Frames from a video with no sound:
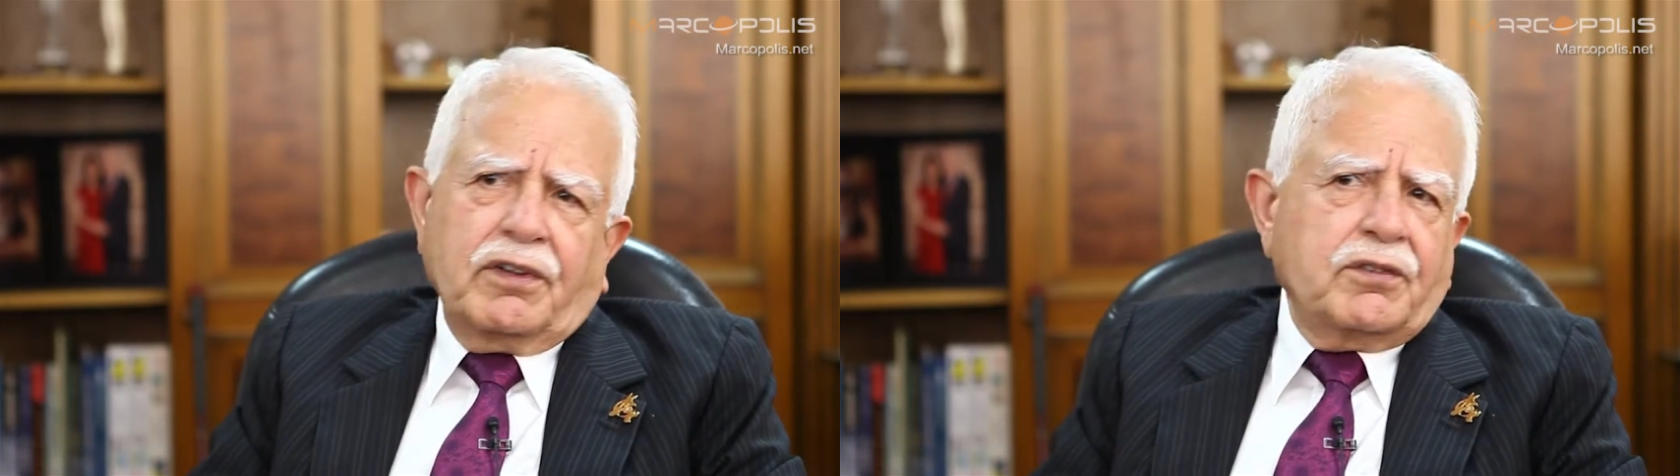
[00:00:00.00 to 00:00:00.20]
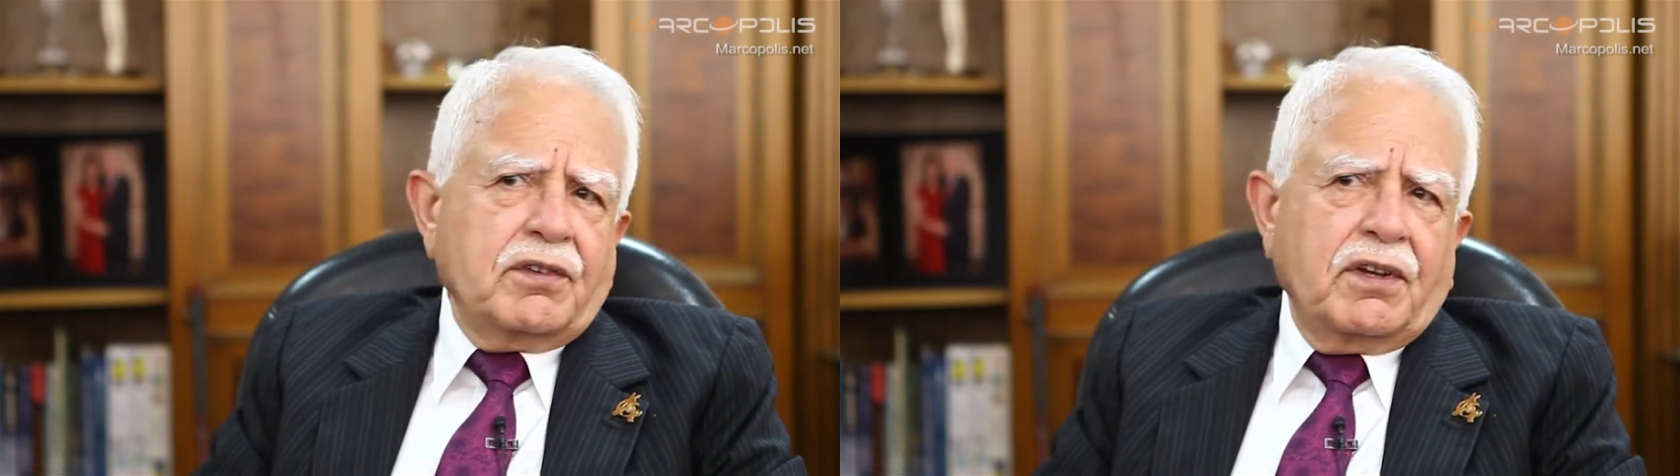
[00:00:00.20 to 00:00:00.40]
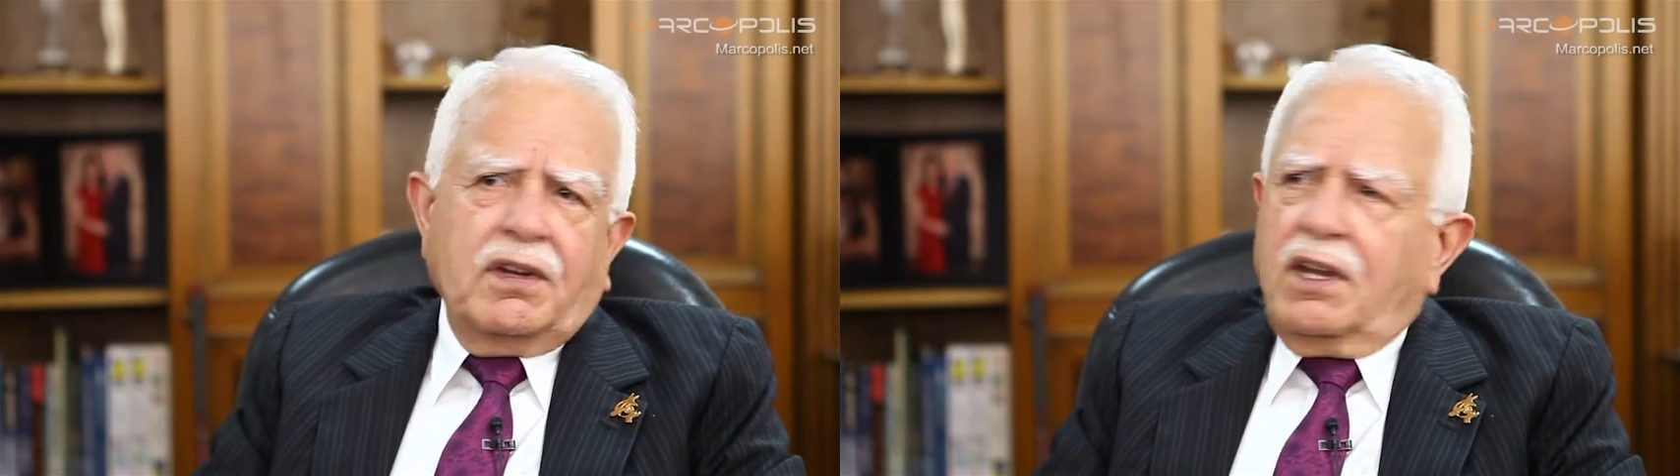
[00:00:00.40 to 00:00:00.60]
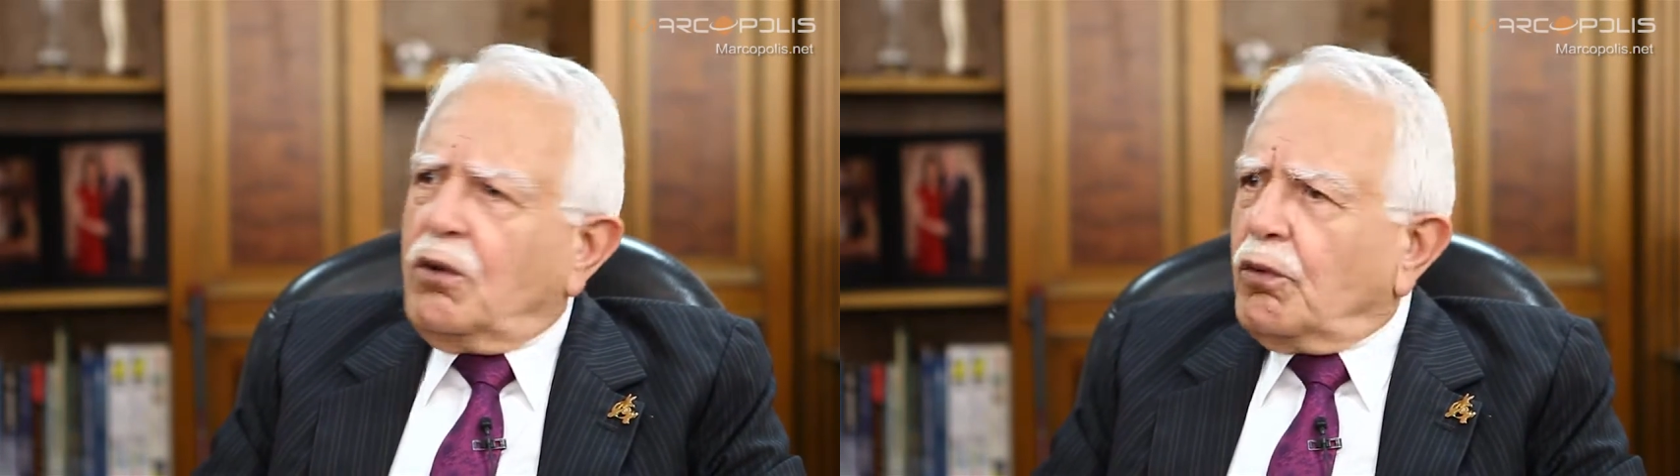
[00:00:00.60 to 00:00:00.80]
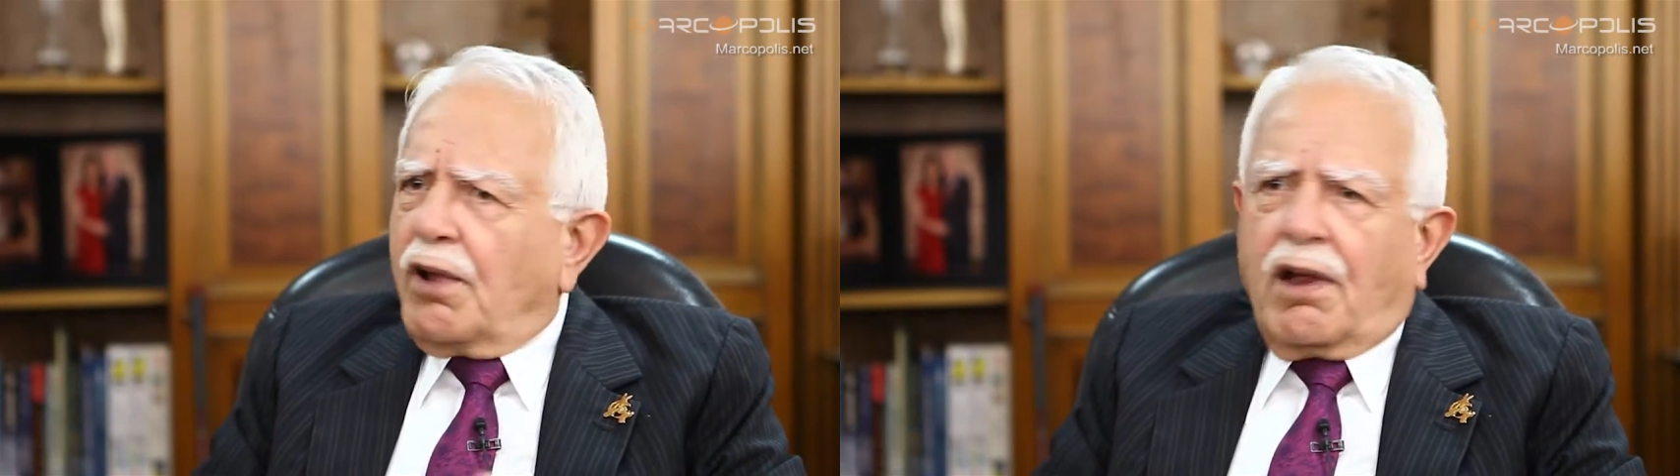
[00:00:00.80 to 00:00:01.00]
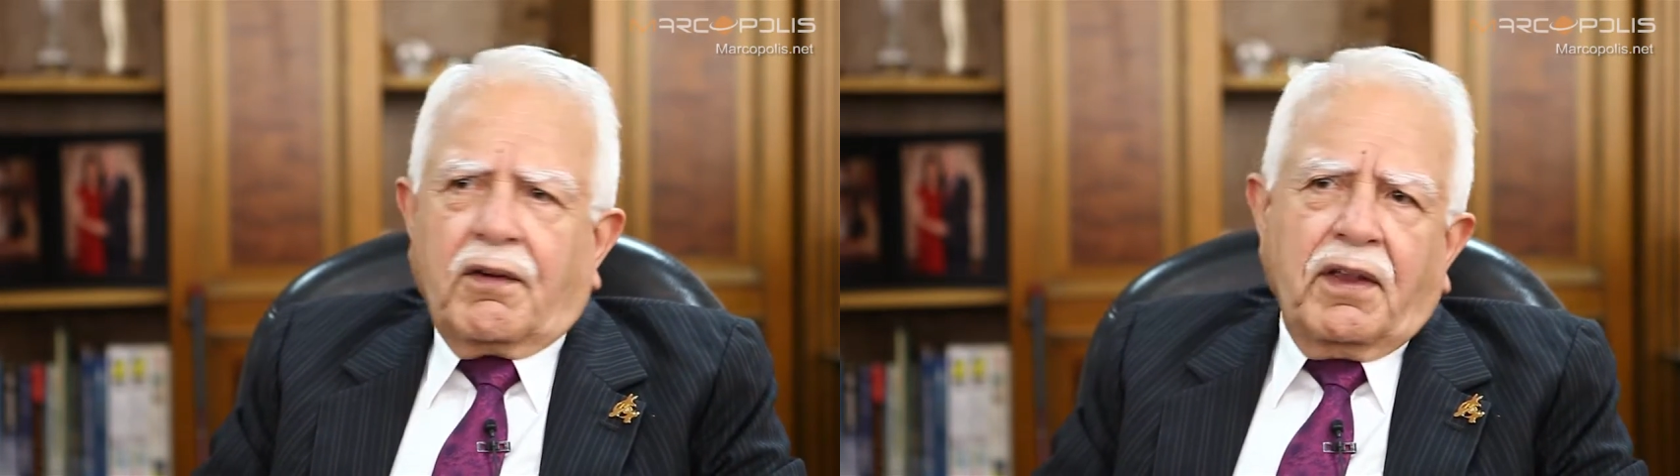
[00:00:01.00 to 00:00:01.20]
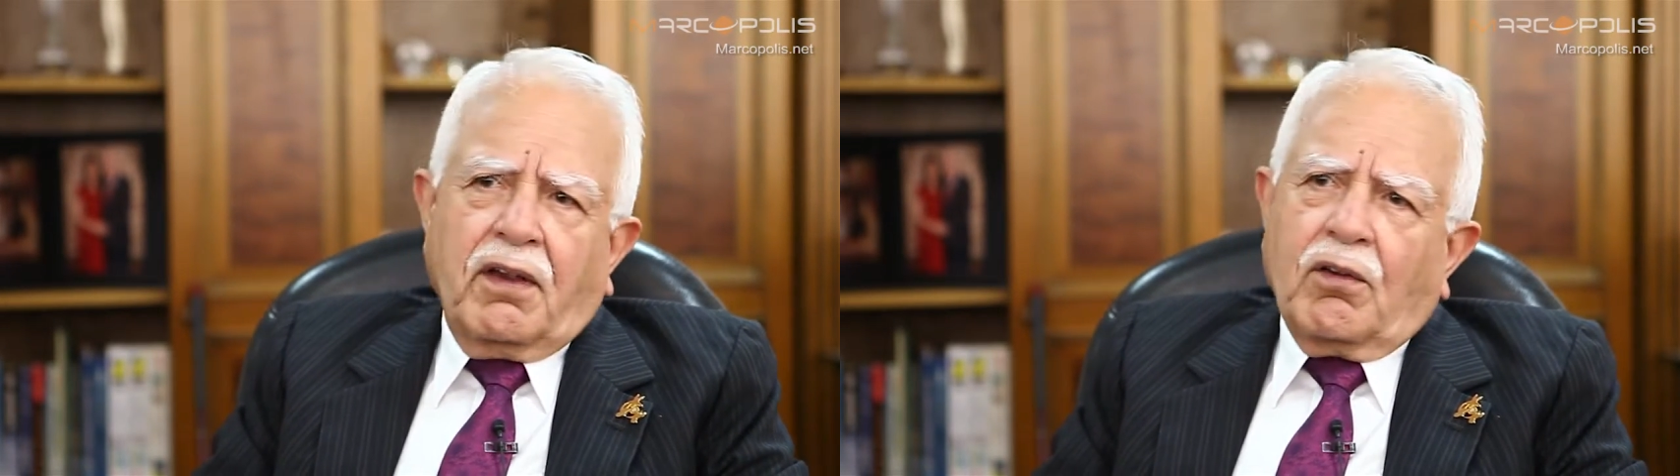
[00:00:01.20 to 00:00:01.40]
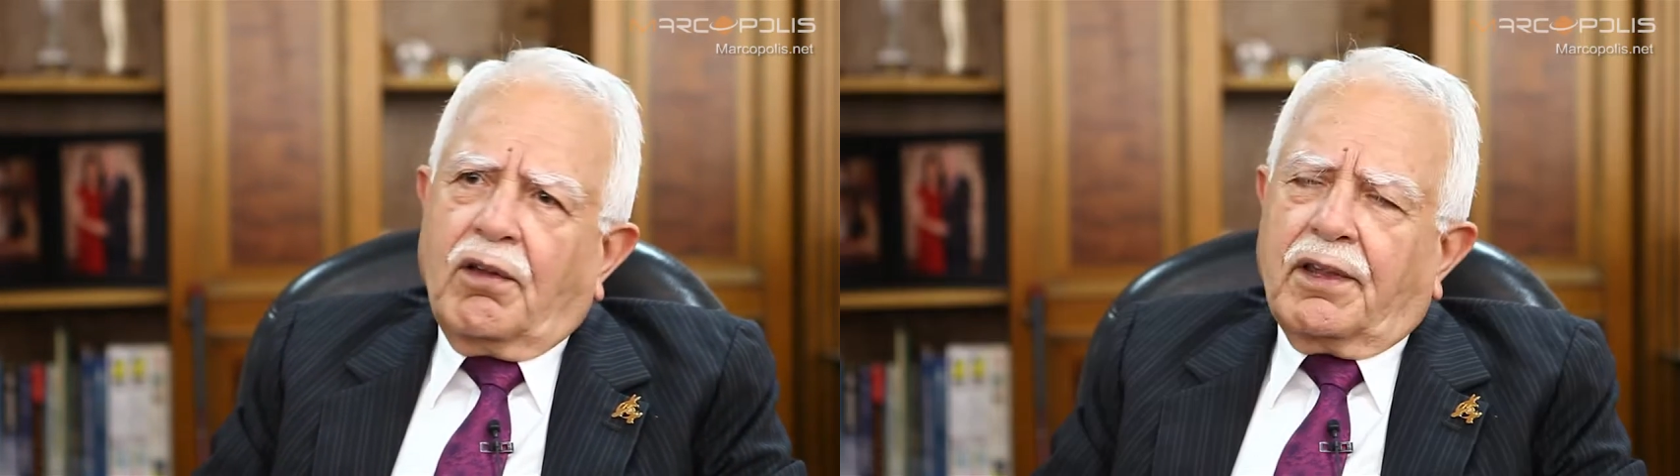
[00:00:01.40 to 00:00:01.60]
and Guinea,
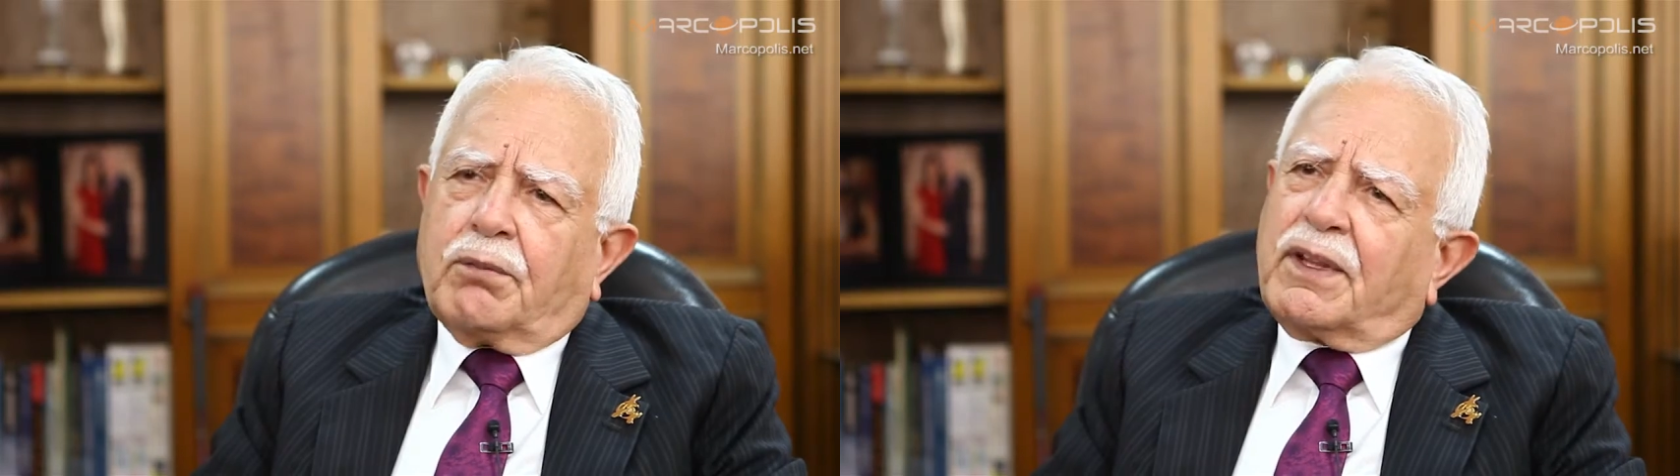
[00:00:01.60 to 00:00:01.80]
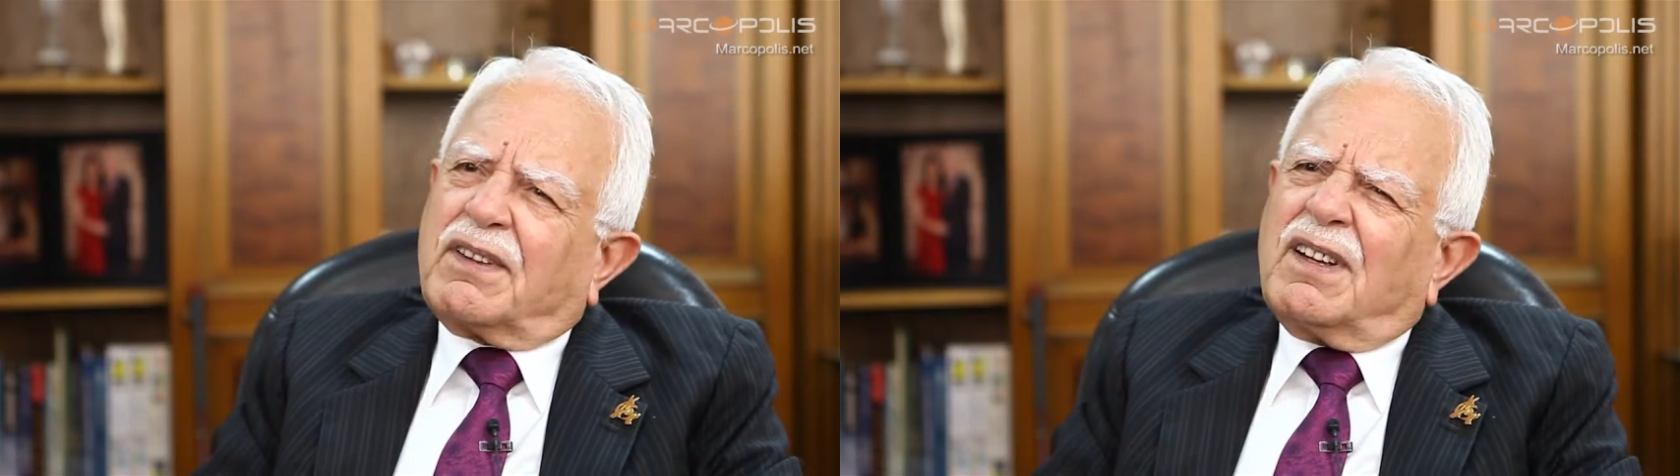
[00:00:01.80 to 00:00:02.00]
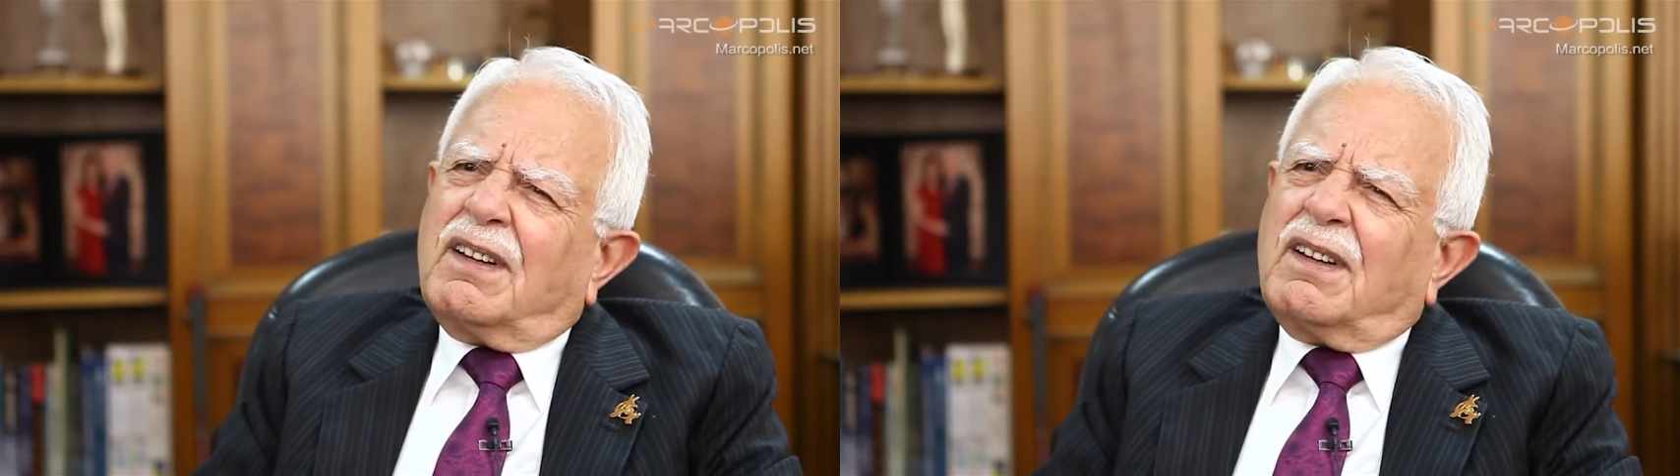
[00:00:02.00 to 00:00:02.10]
Conakry, and all that. But